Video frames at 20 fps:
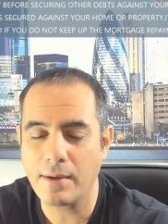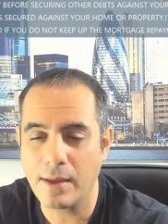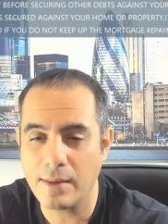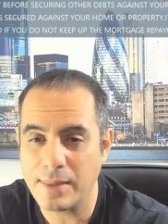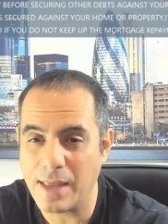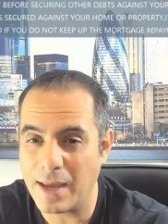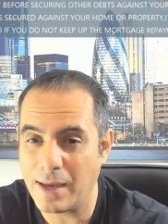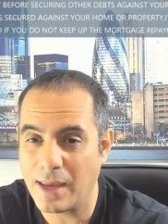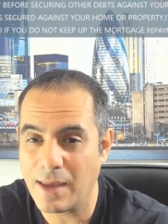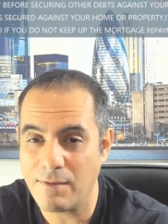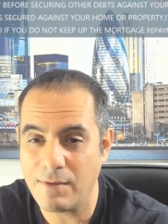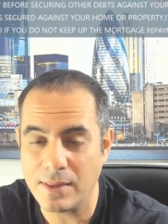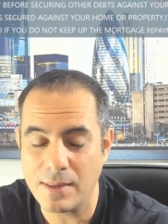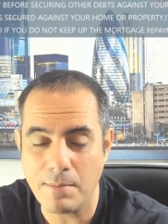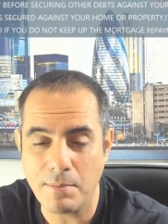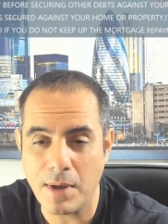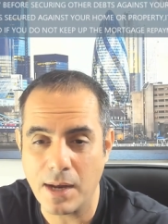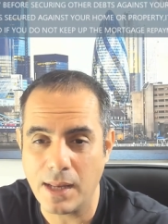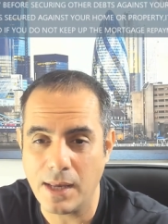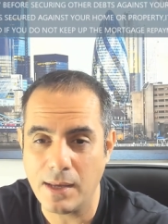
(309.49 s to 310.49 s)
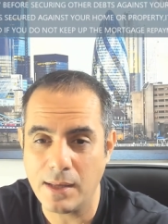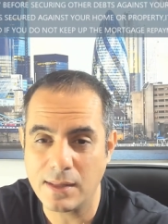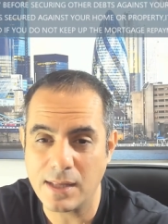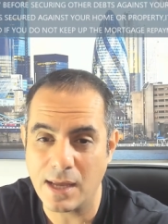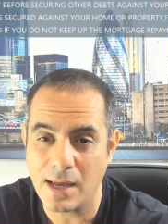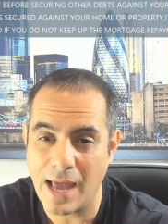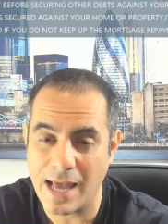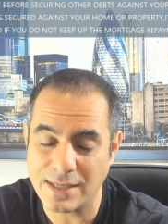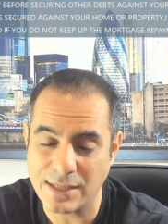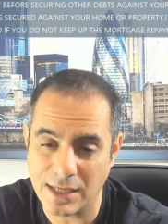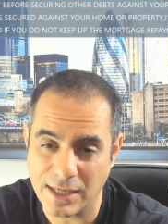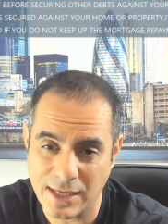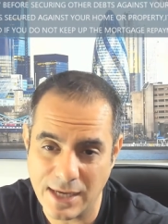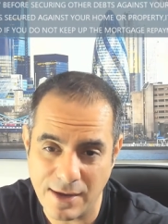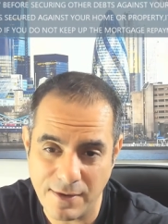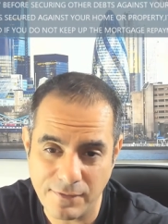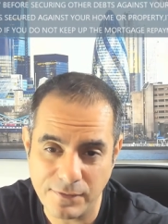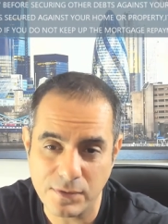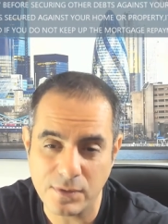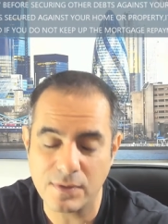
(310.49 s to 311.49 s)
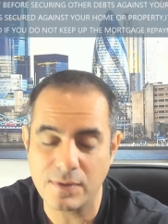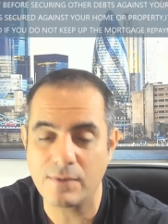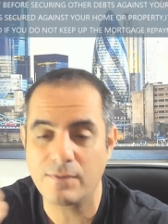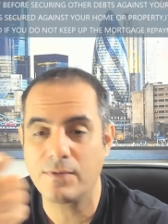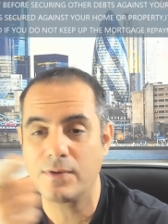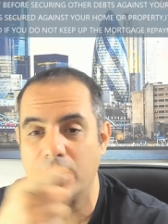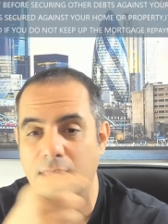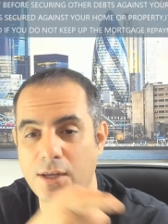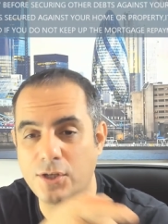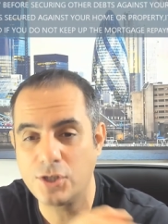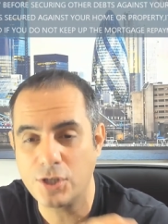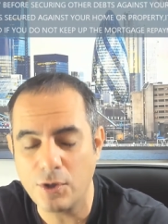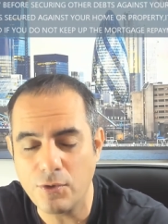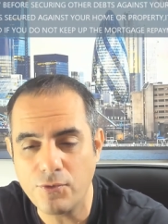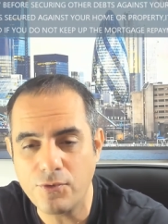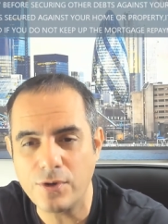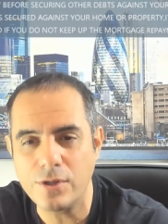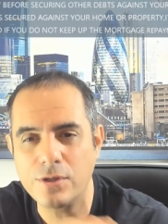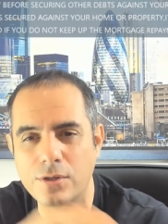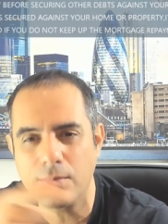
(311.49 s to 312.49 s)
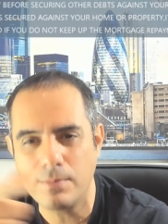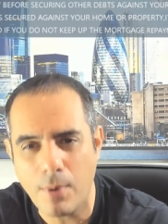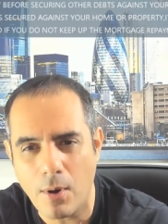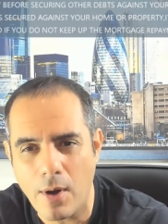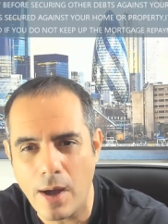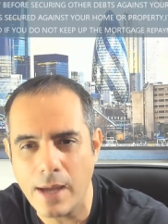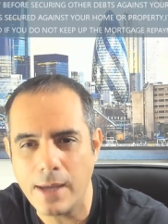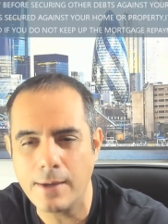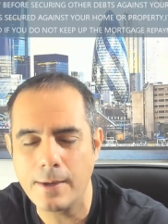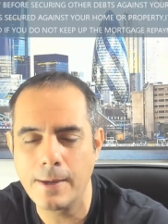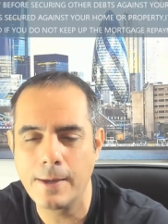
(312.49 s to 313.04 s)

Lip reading: they're giving the money as a gift for their children to buy